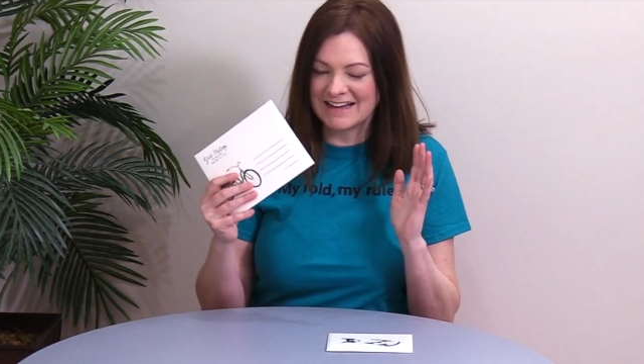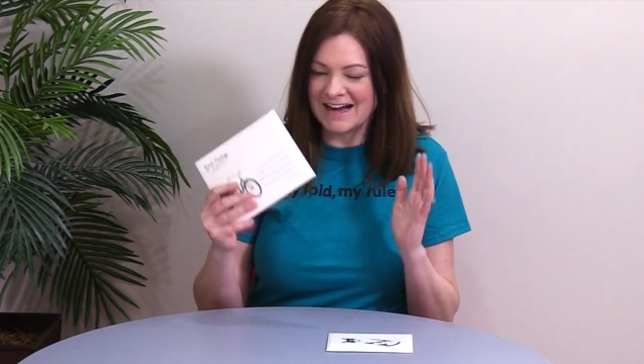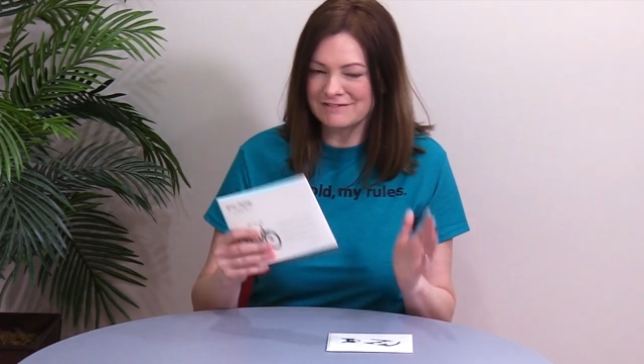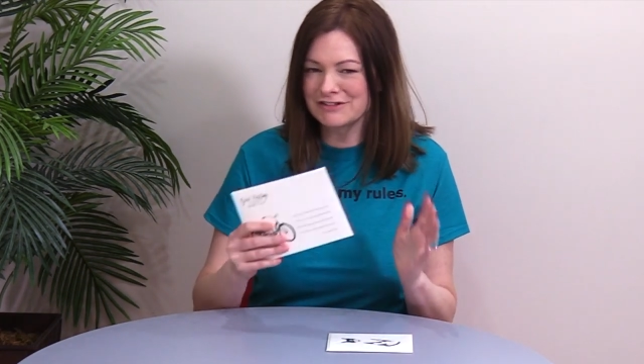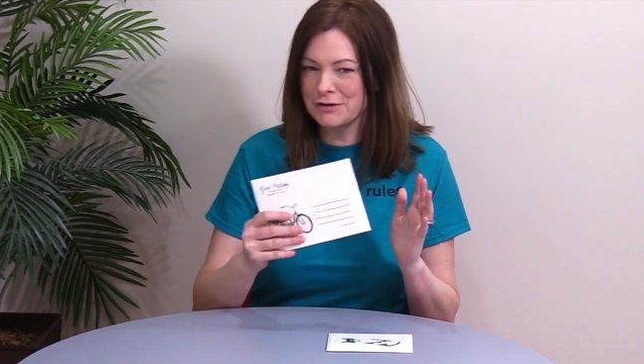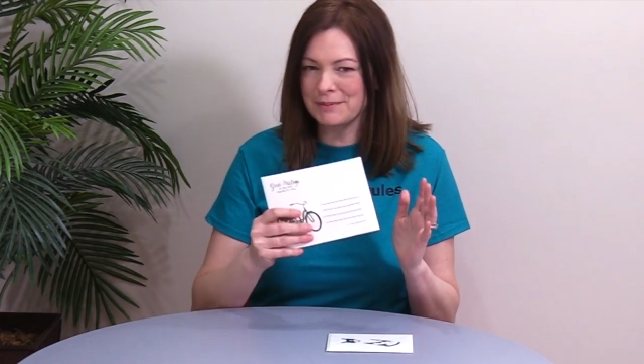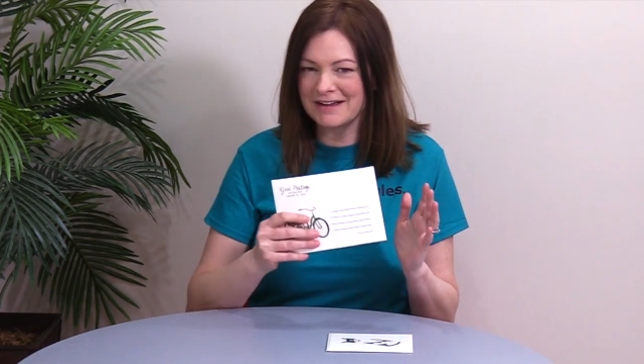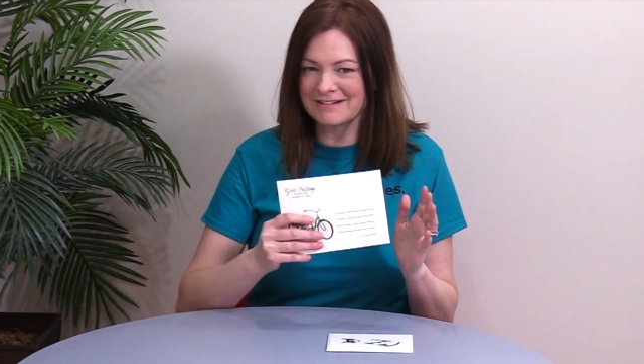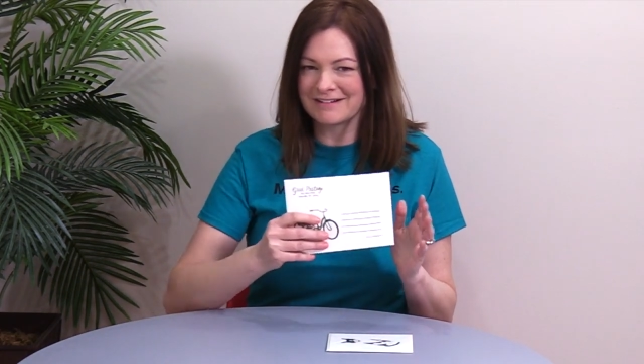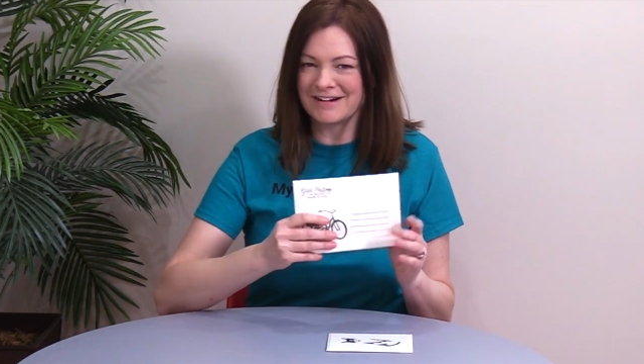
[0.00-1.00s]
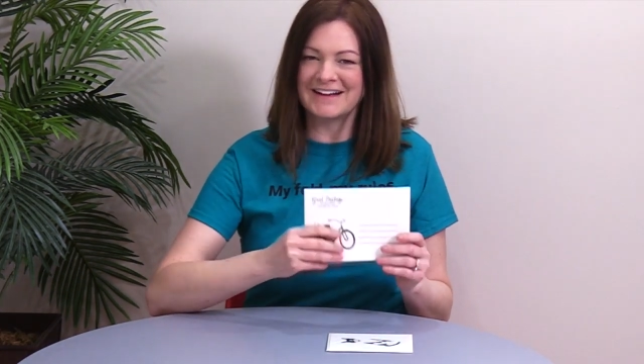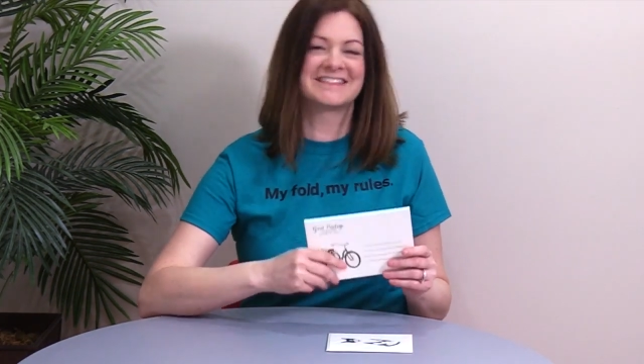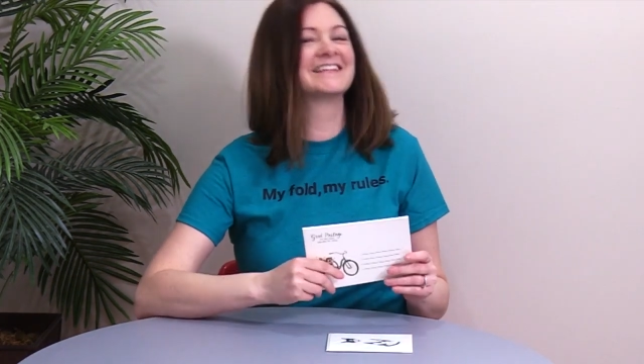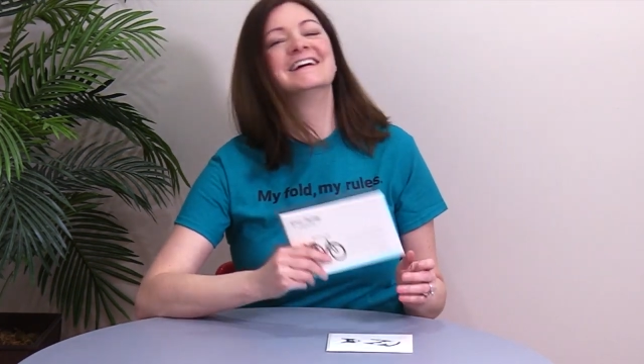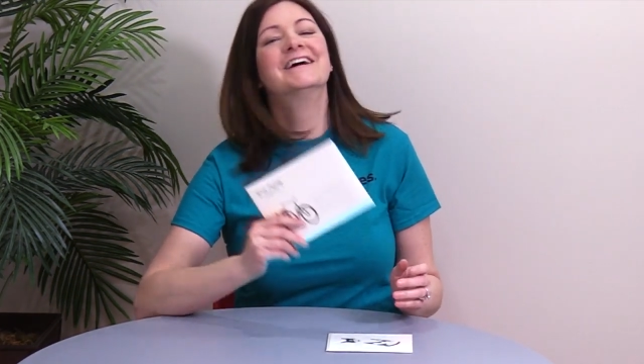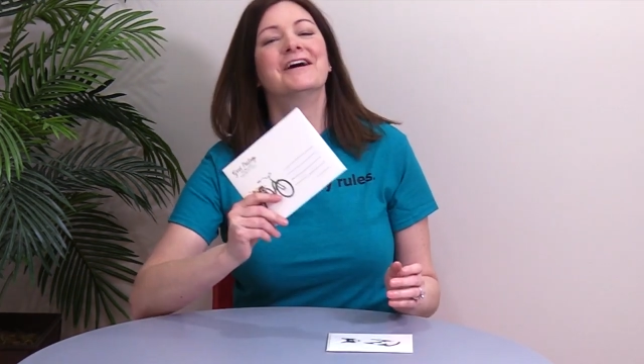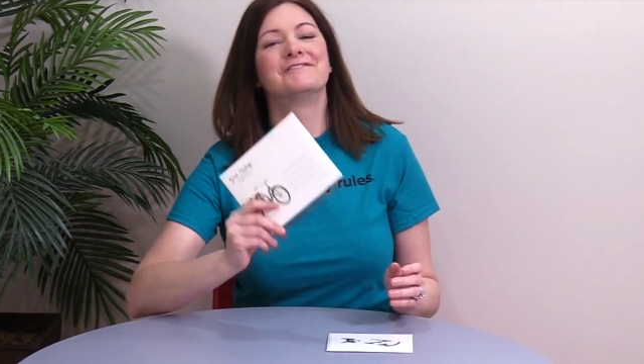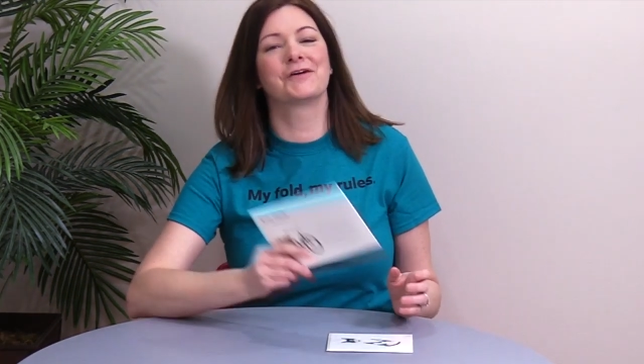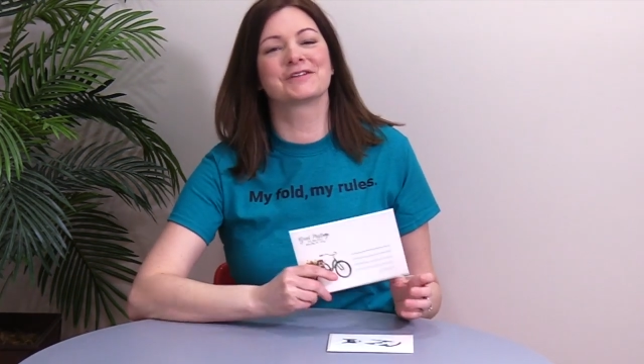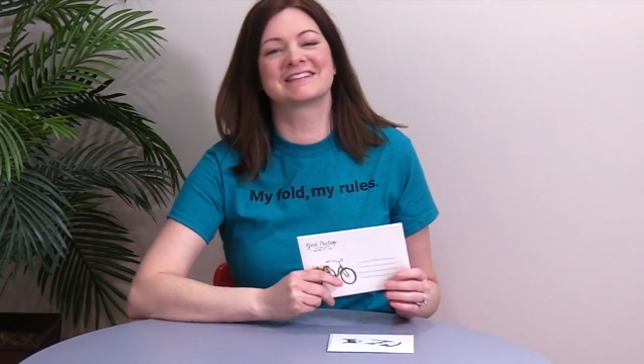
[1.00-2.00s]
Envelope Iron Cross.
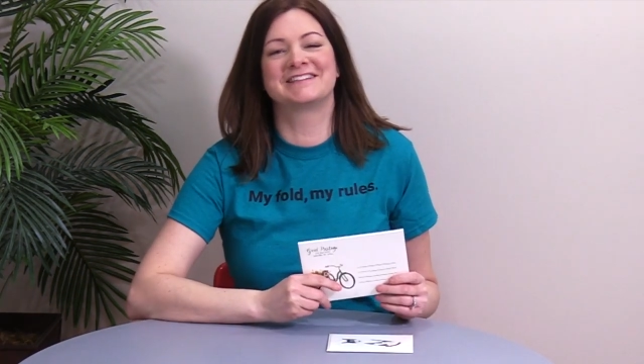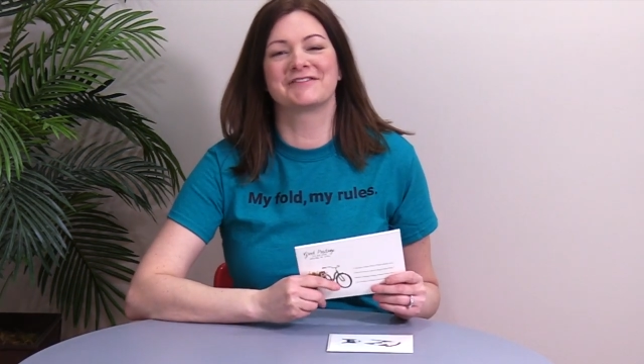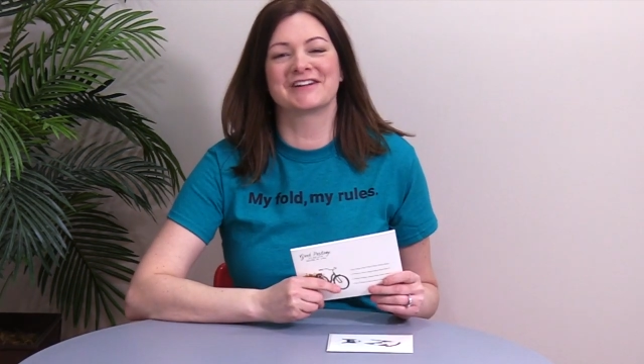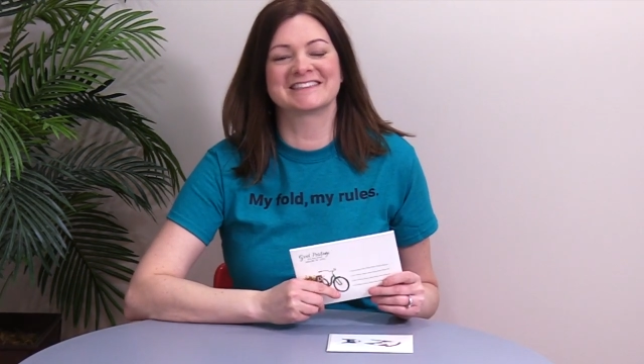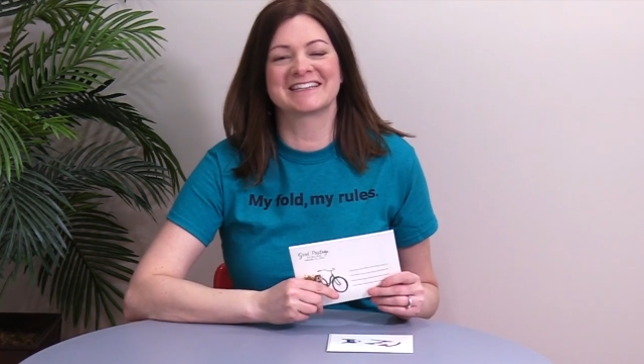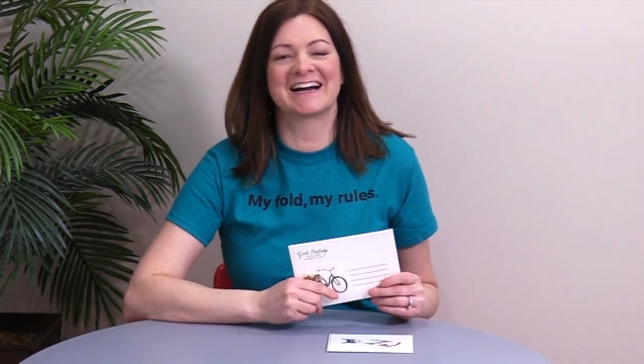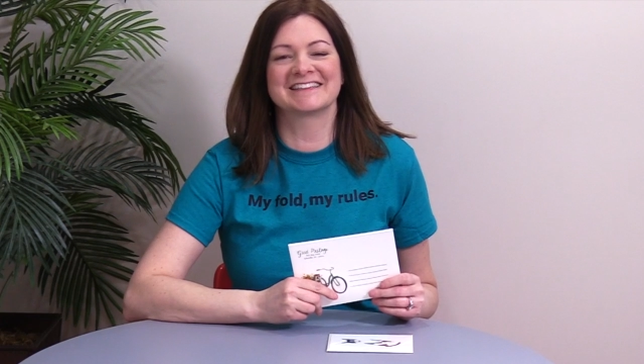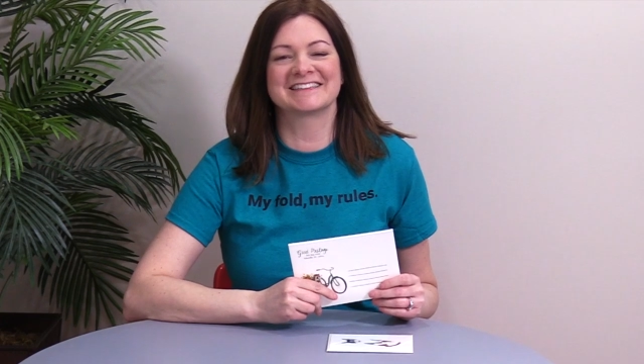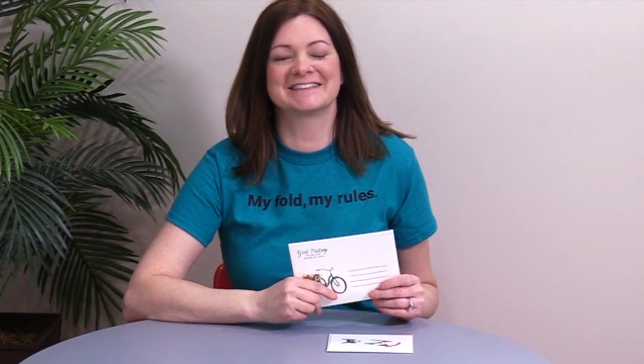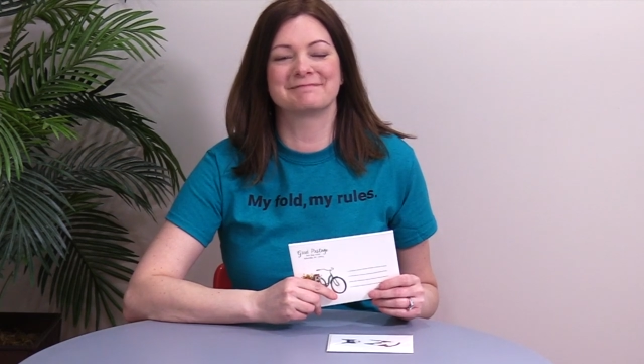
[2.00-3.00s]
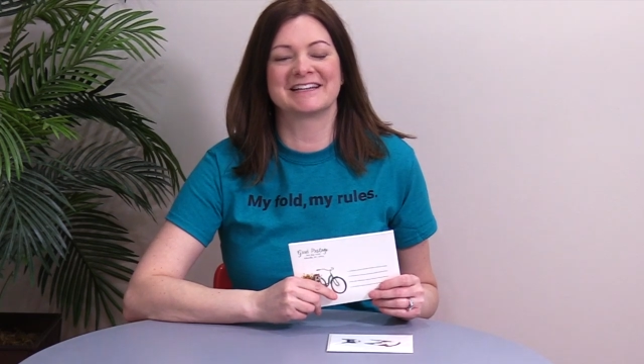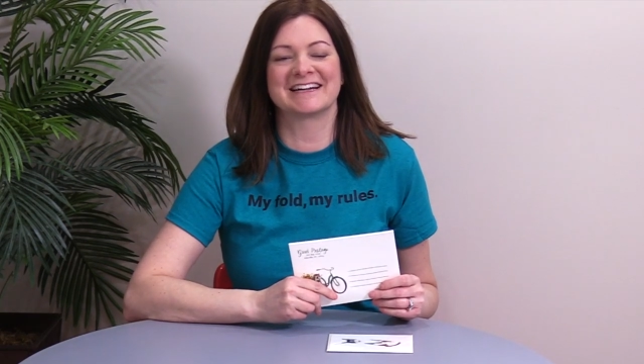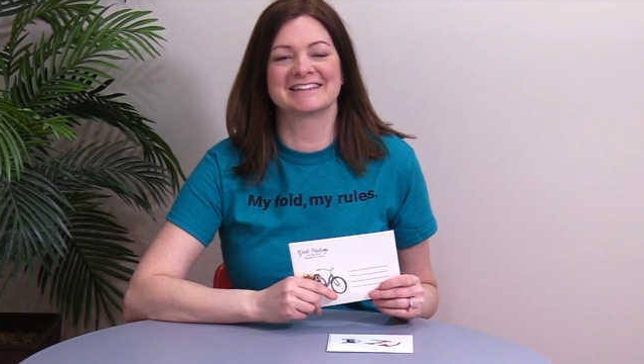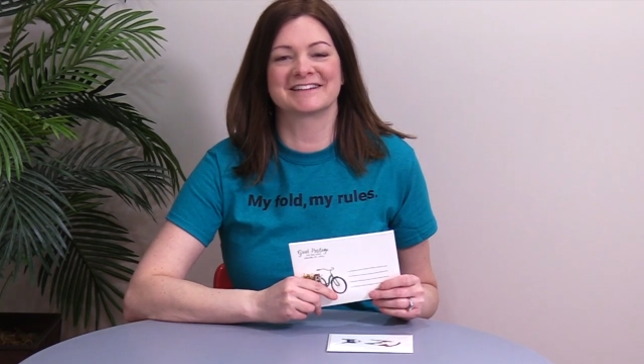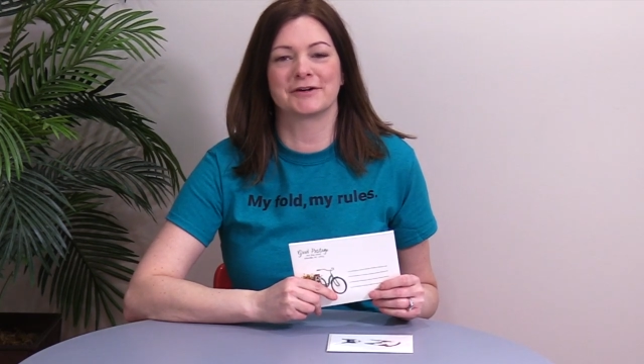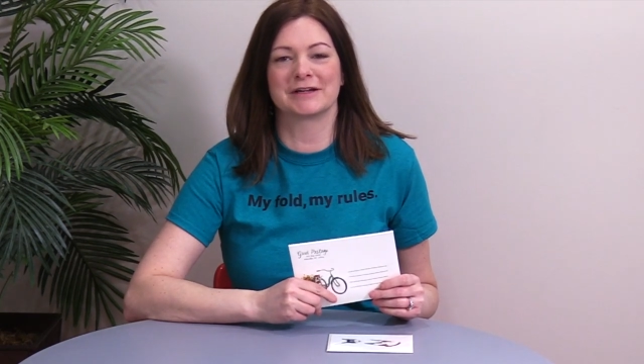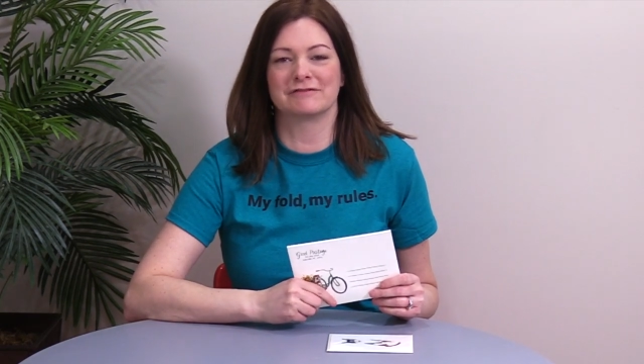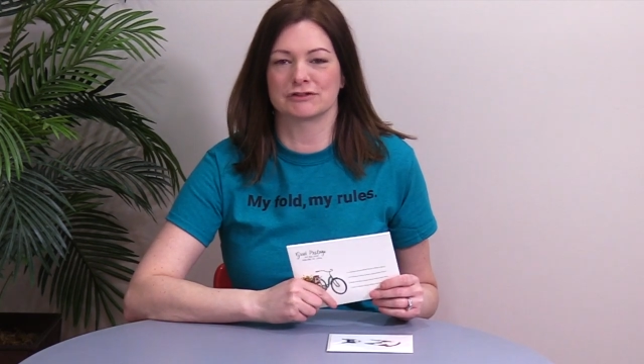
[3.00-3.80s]
For the two friends and colleagues, keep the dialogue going.